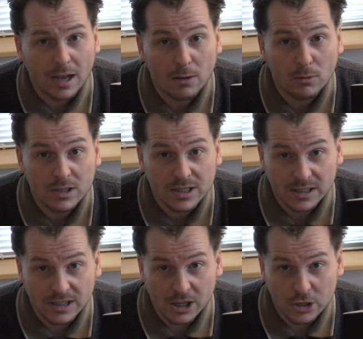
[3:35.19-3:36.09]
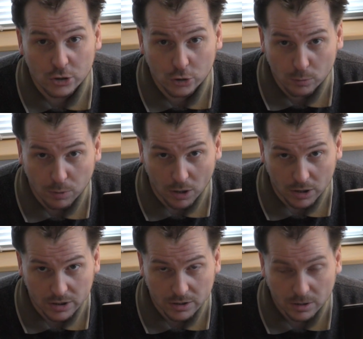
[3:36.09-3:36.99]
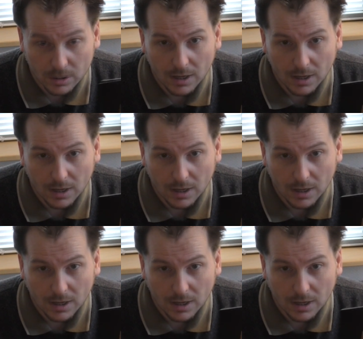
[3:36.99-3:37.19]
I was getting a new boss,